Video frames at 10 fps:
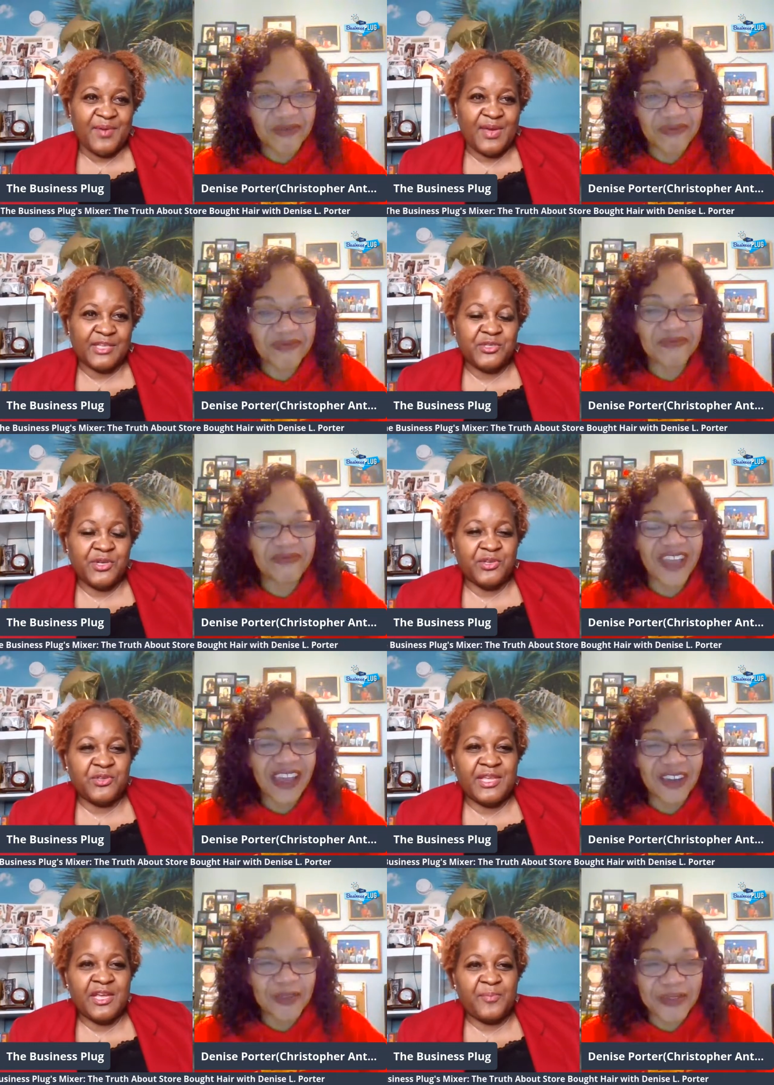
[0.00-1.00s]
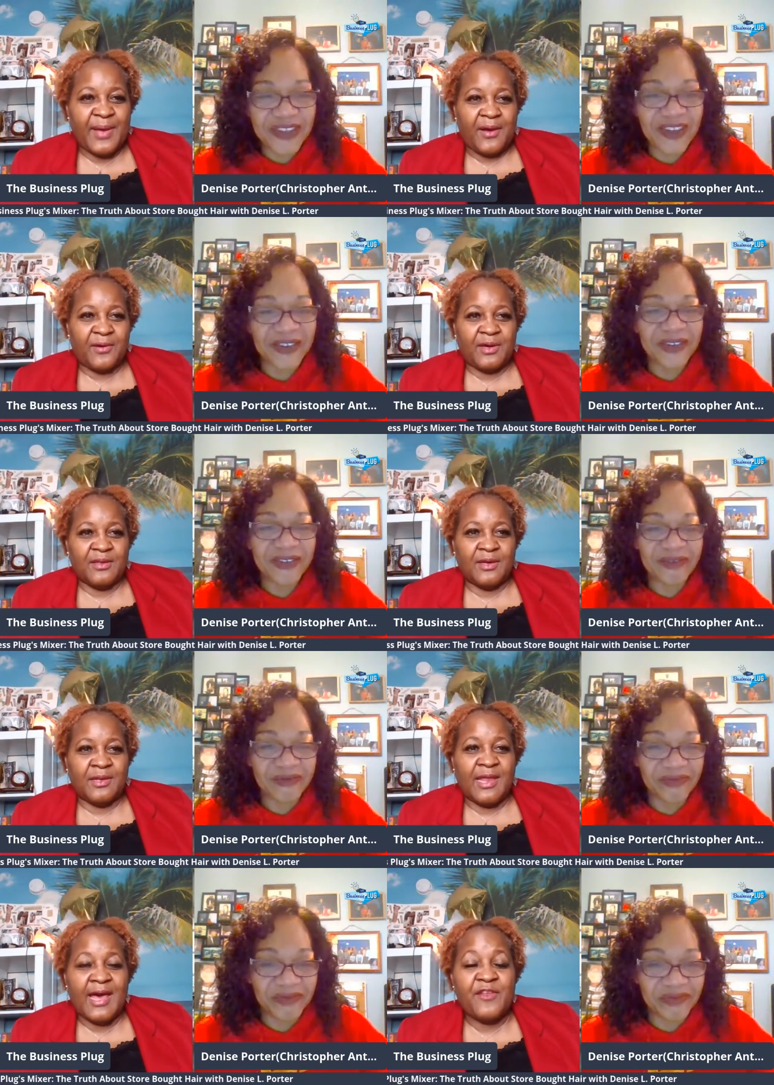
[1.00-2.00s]
Speaker 1: because, you know, you think about
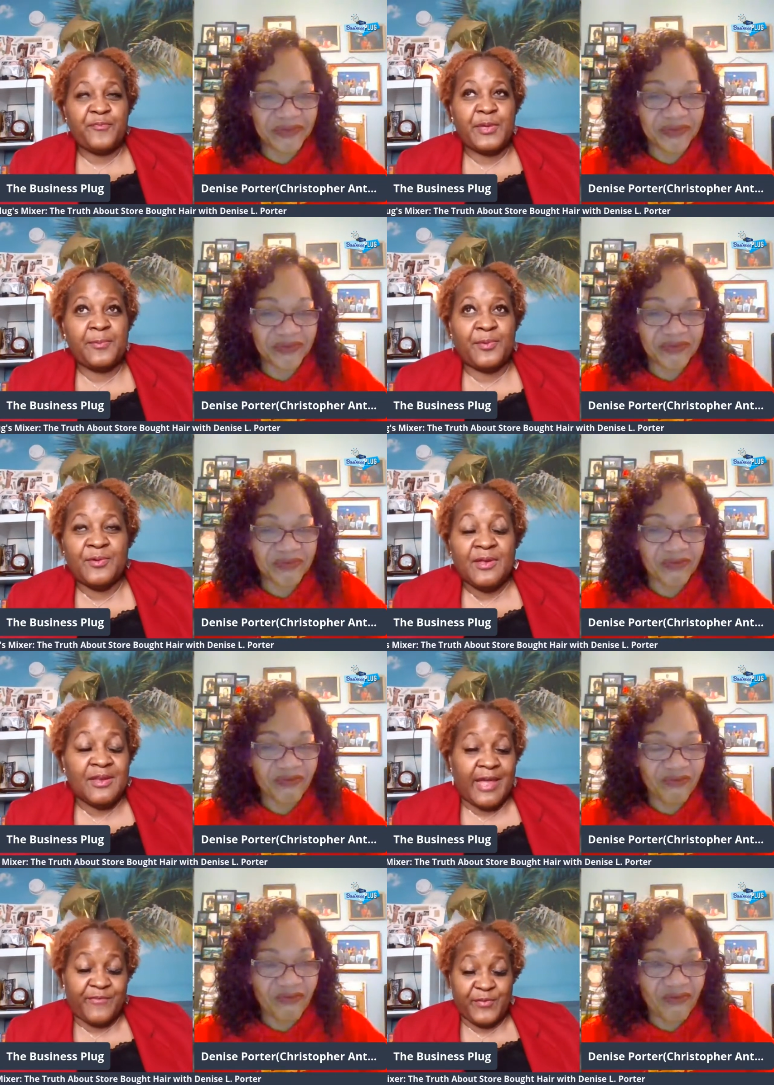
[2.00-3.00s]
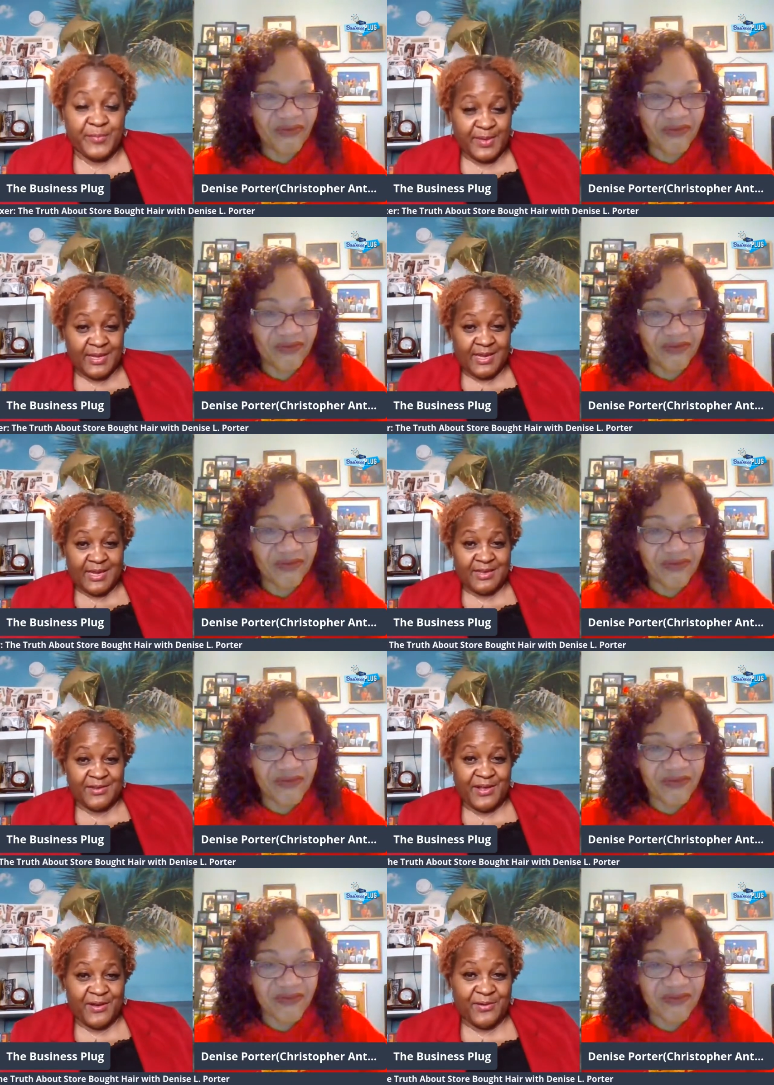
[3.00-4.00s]
a lot of people, like for me,
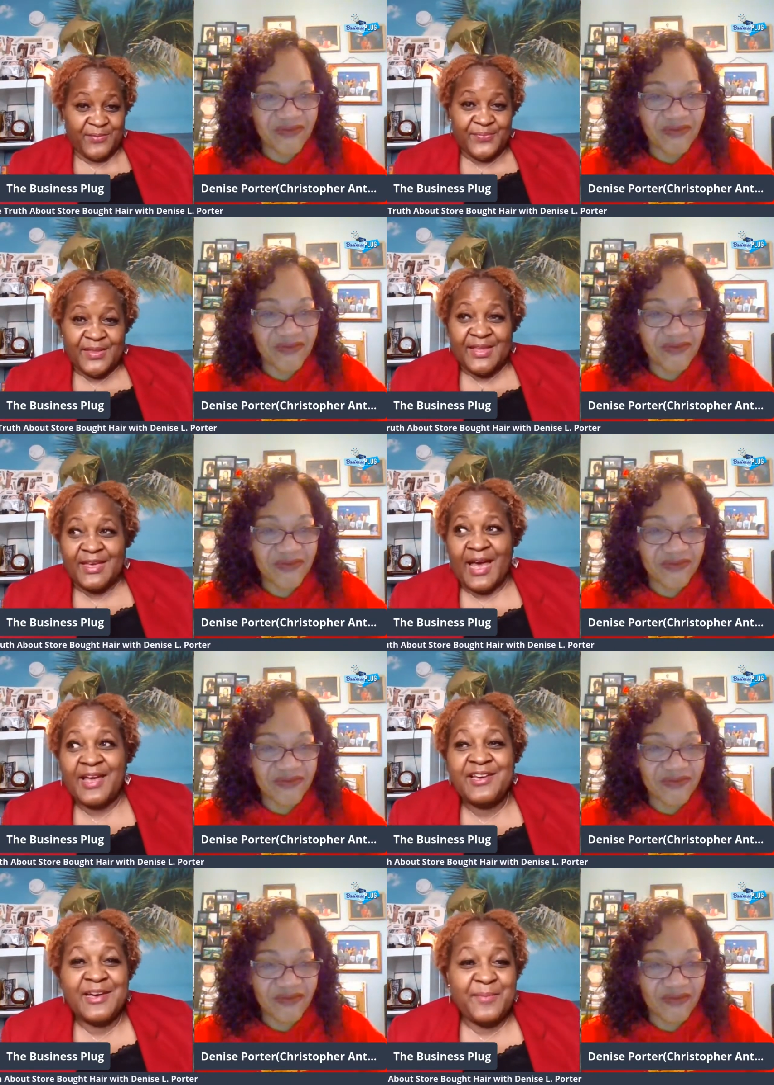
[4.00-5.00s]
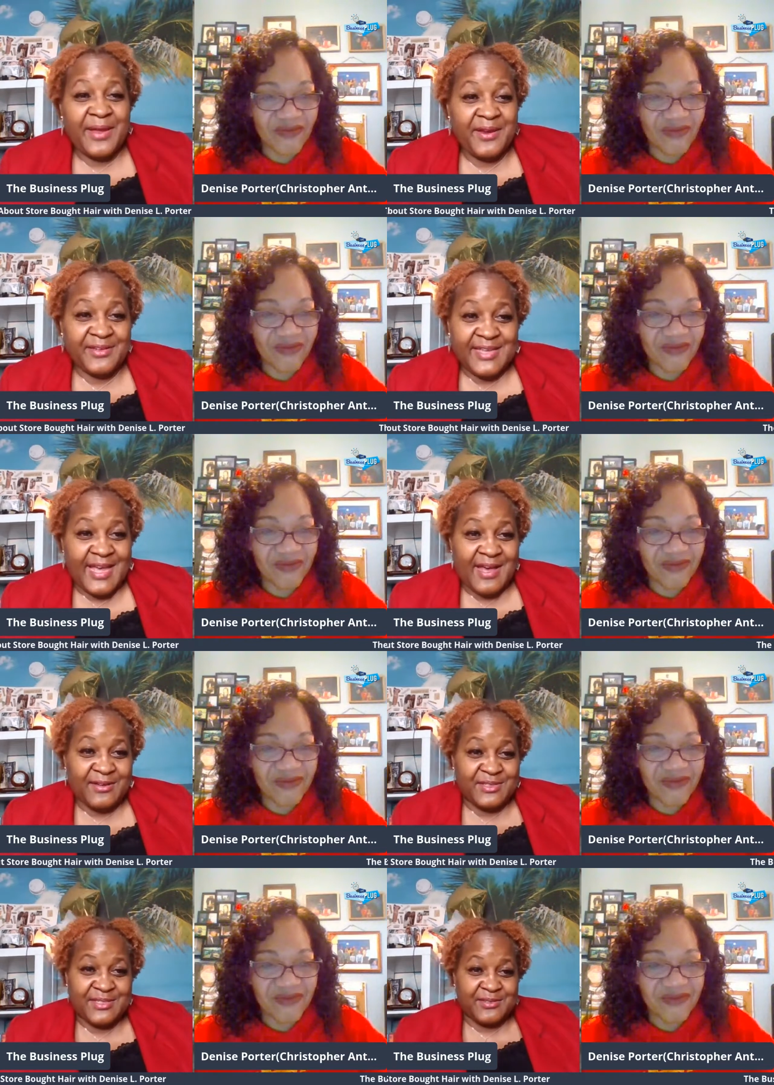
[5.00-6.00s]
you know, I cut my hair
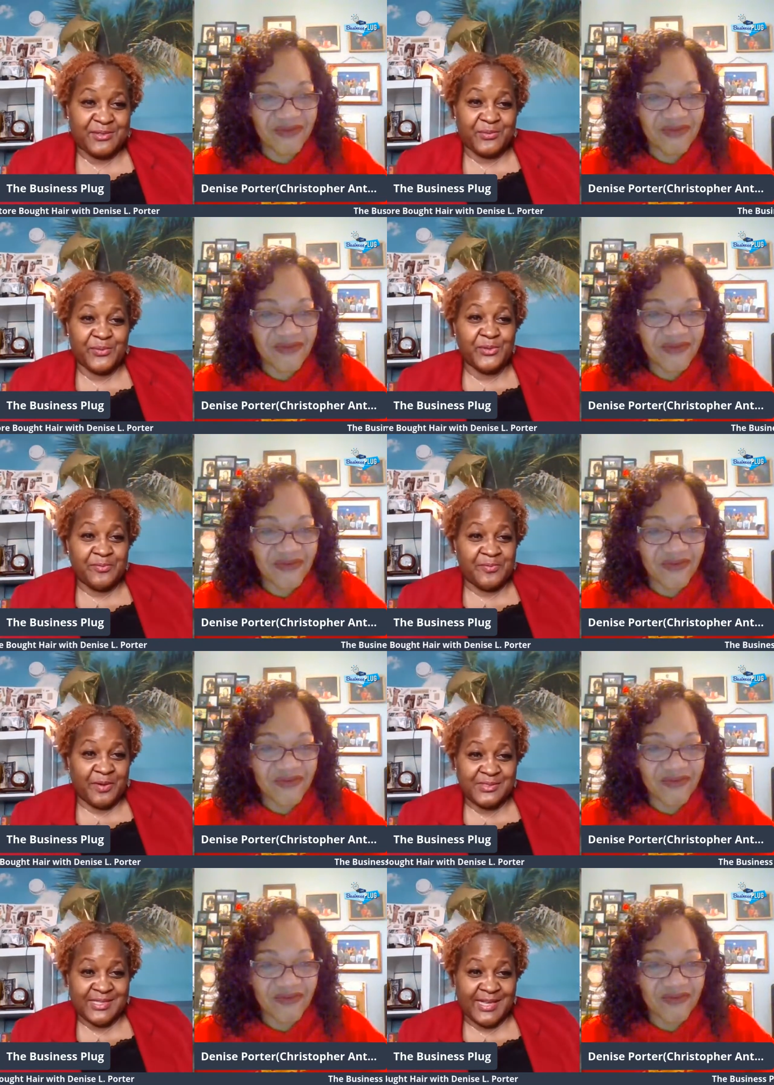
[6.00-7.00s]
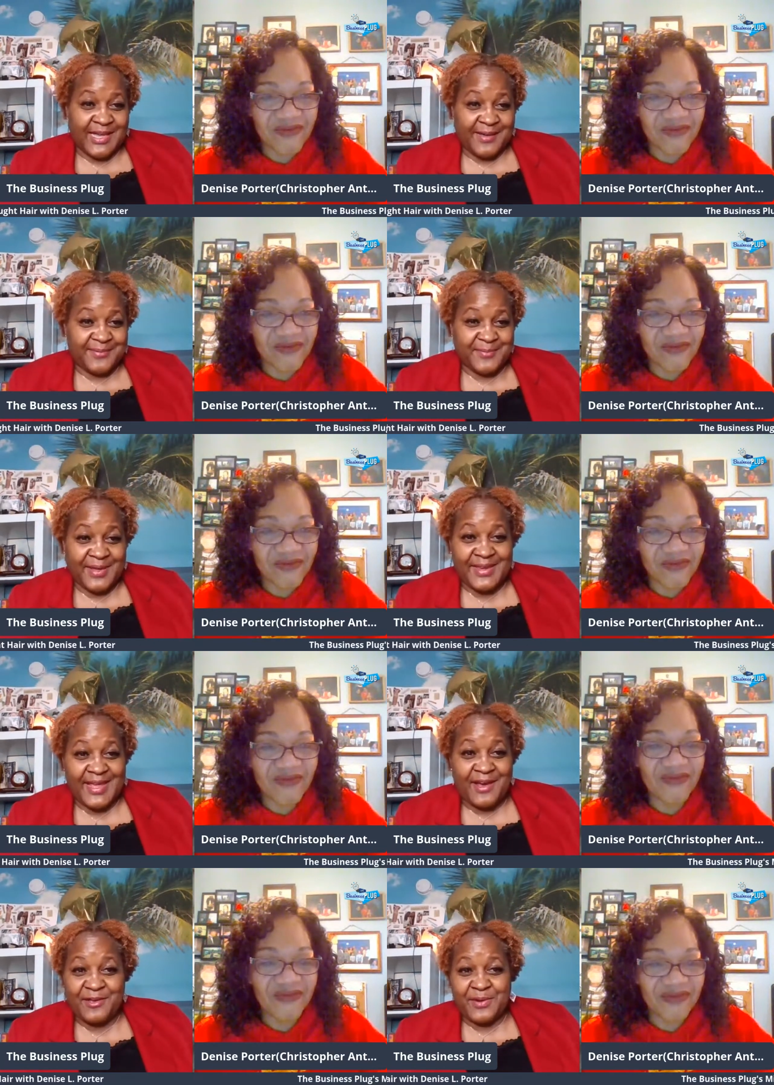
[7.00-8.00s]
down to the root most times. By
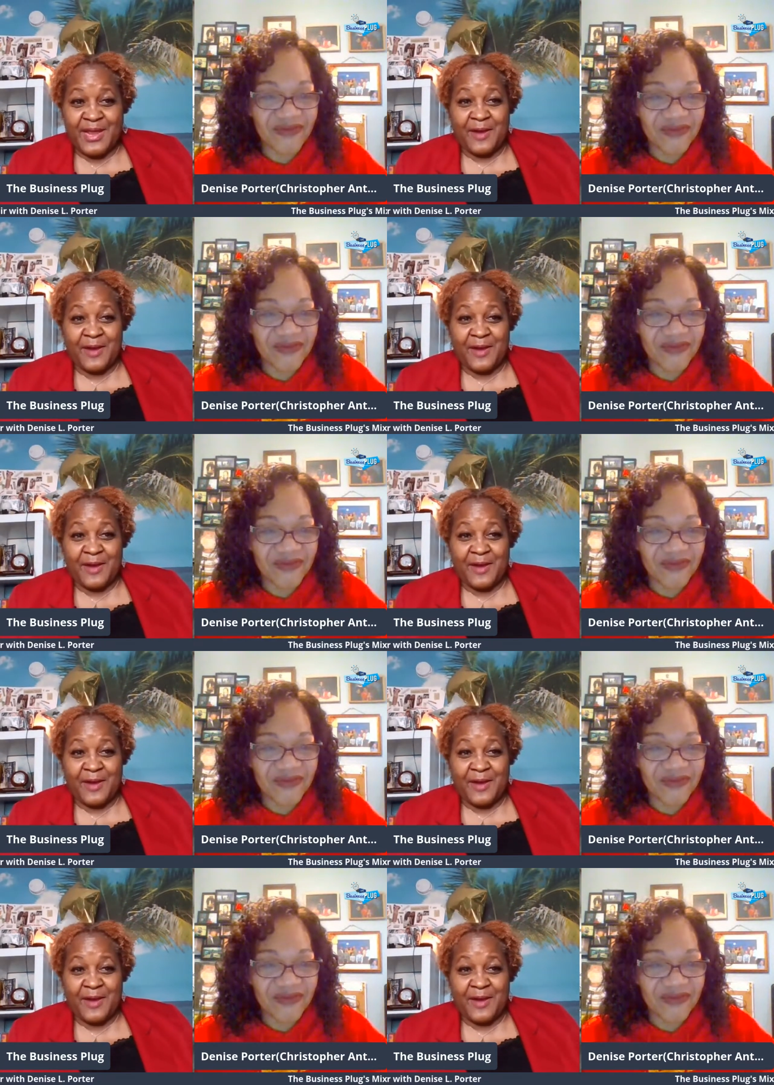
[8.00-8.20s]
now it would